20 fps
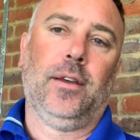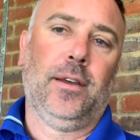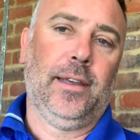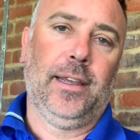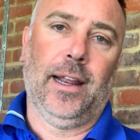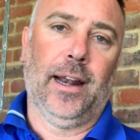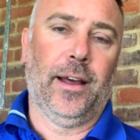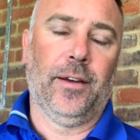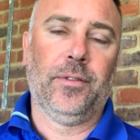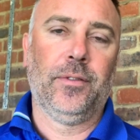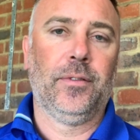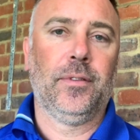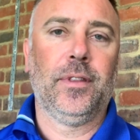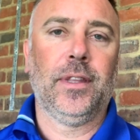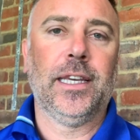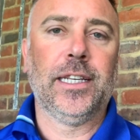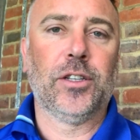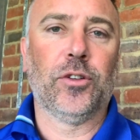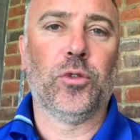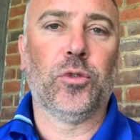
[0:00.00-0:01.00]
you know,
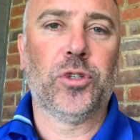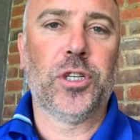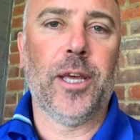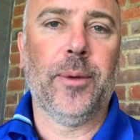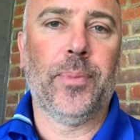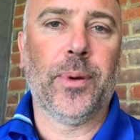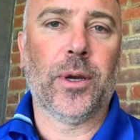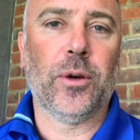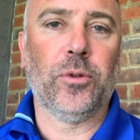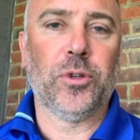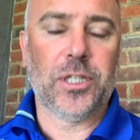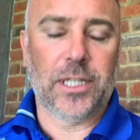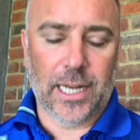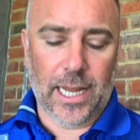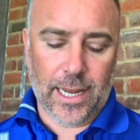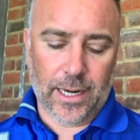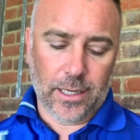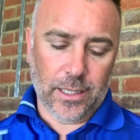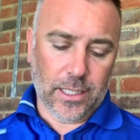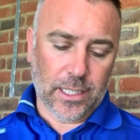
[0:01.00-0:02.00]
these are all typical
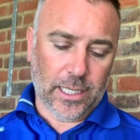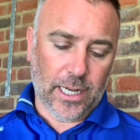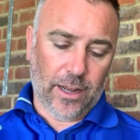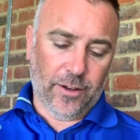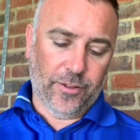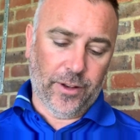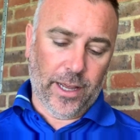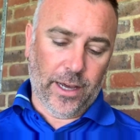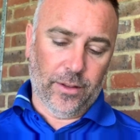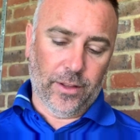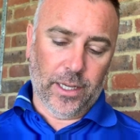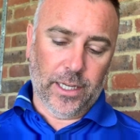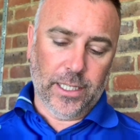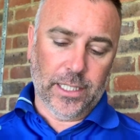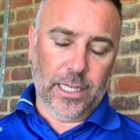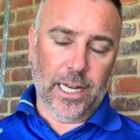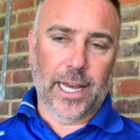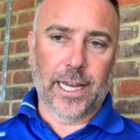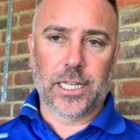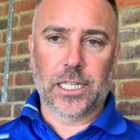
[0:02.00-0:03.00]
standard stuff now these
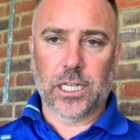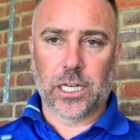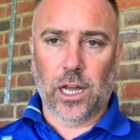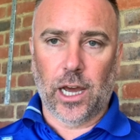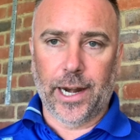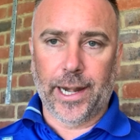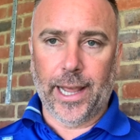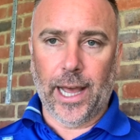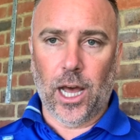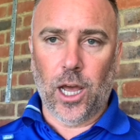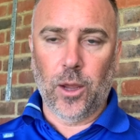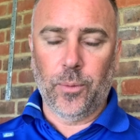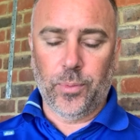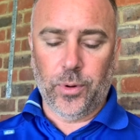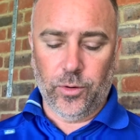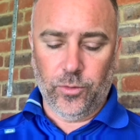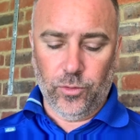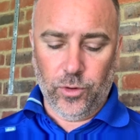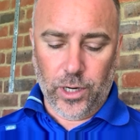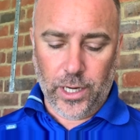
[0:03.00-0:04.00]
days. Slide it
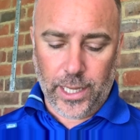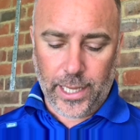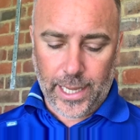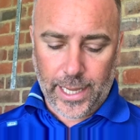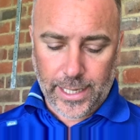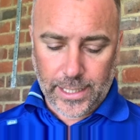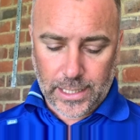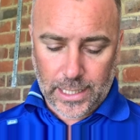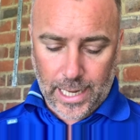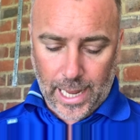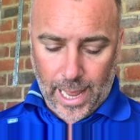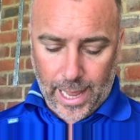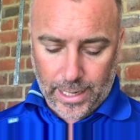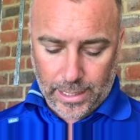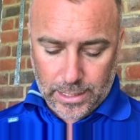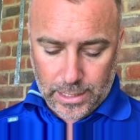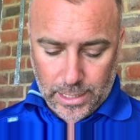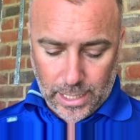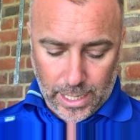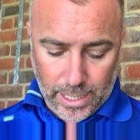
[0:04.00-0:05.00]
open, really easy
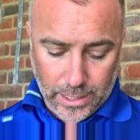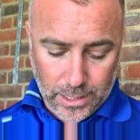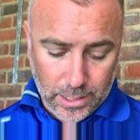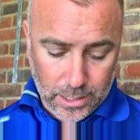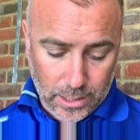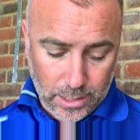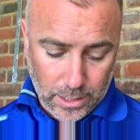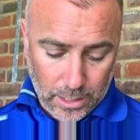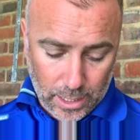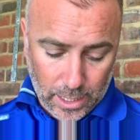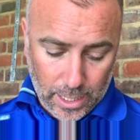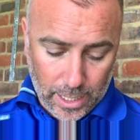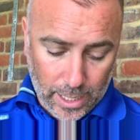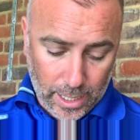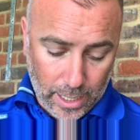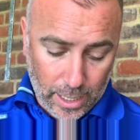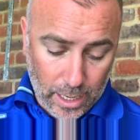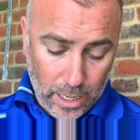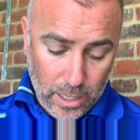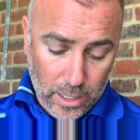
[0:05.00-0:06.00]
access.
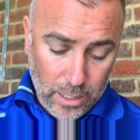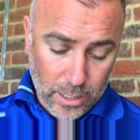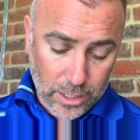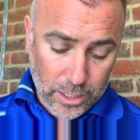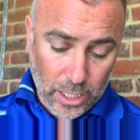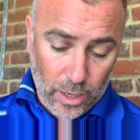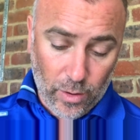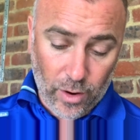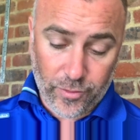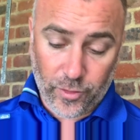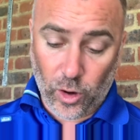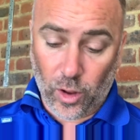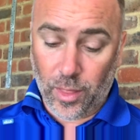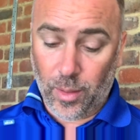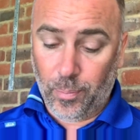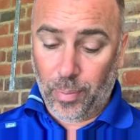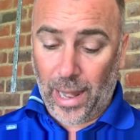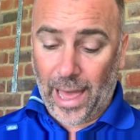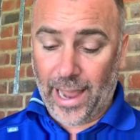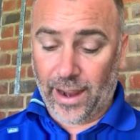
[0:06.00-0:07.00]
So I've got the
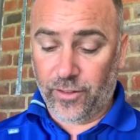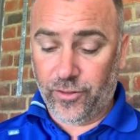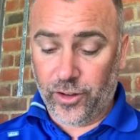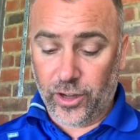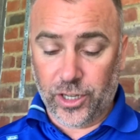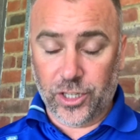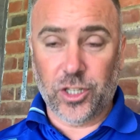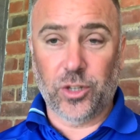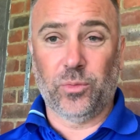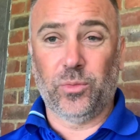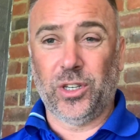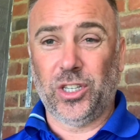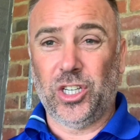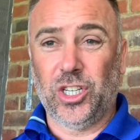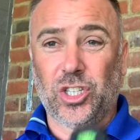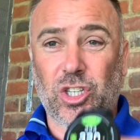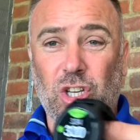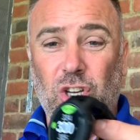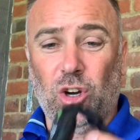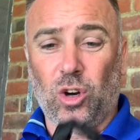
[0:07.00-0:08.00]
black version, which
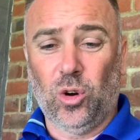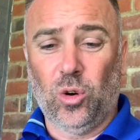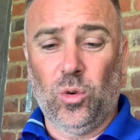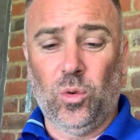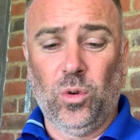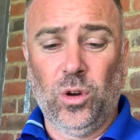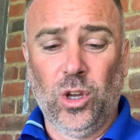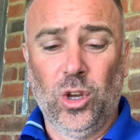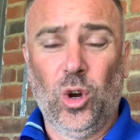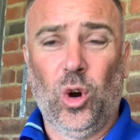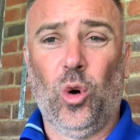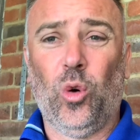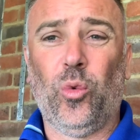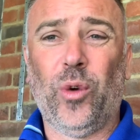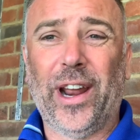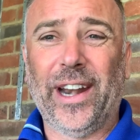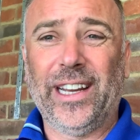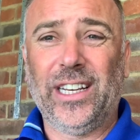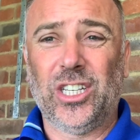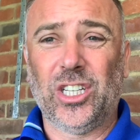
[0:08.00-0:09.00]
is cool.
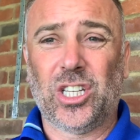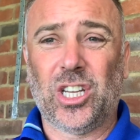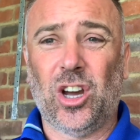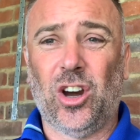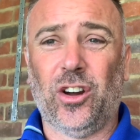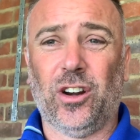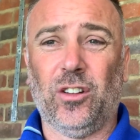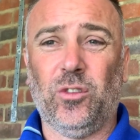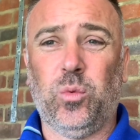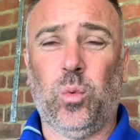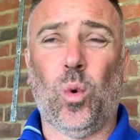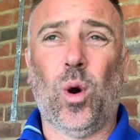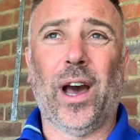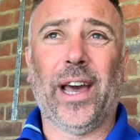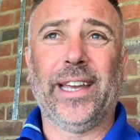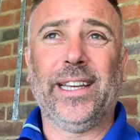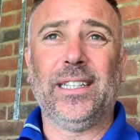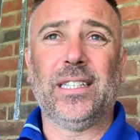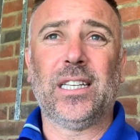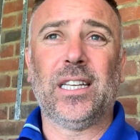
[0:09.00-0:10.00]
Already just kind of
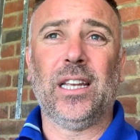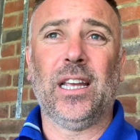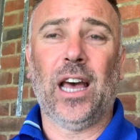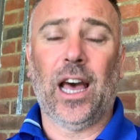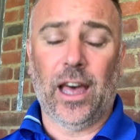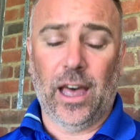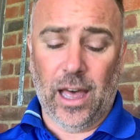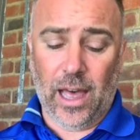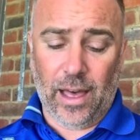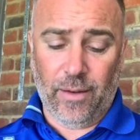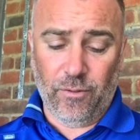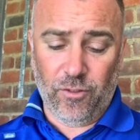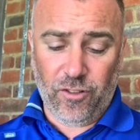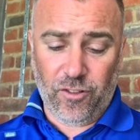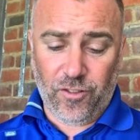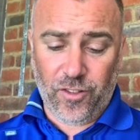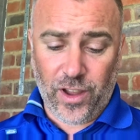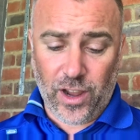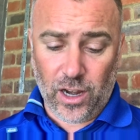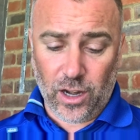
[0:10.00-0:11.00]
weight and
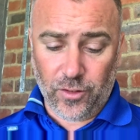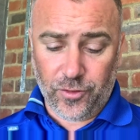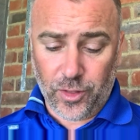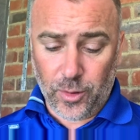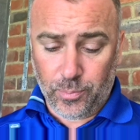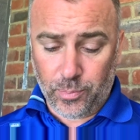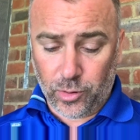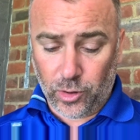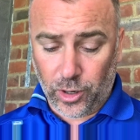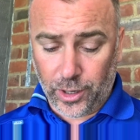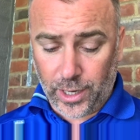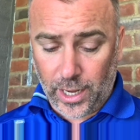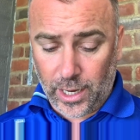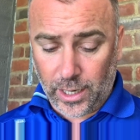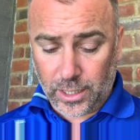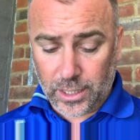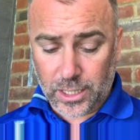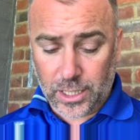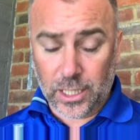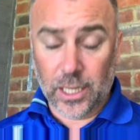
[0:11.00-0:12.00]
feel of the
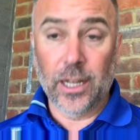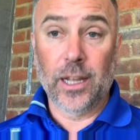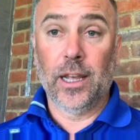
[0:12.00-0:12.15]
product.